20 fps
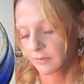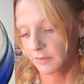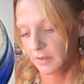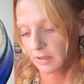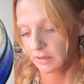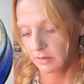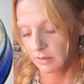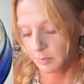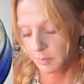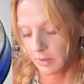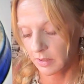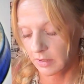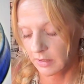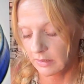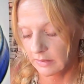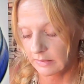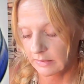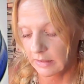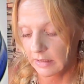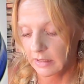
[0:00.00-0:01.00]
fixed
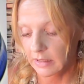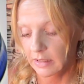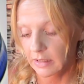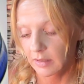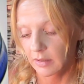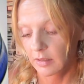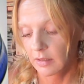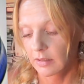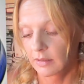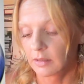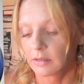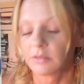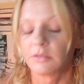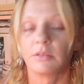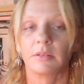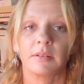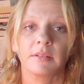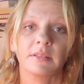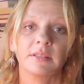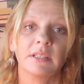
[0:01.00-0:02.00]
price, and as you
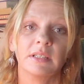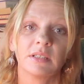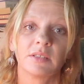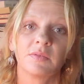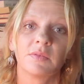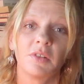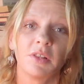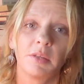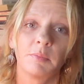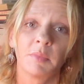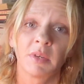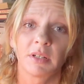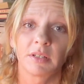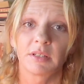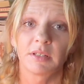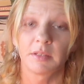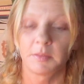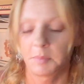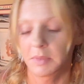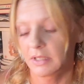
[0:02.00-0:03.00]
can see, it's fully marked
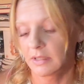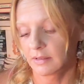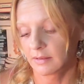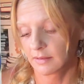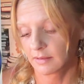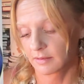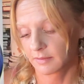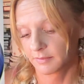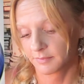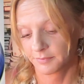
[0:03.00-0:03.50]
at the base.